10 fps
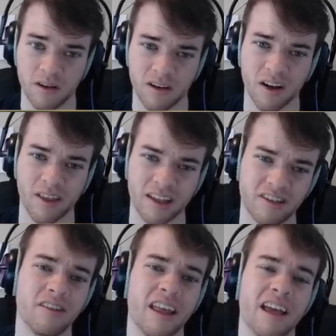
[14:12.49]
No, that's
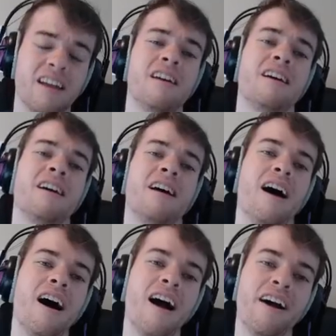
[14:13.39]
you. That
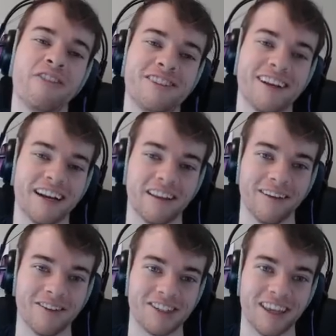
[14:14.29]
ah, for a second I thought that
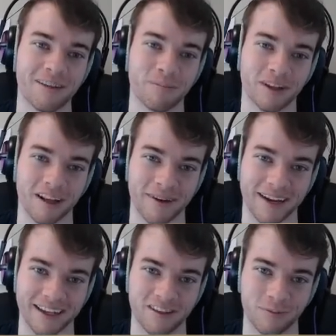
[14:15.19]
was thick club, and I
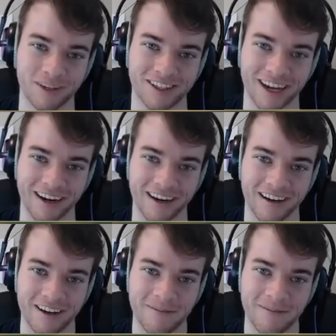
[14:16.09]
got super excited.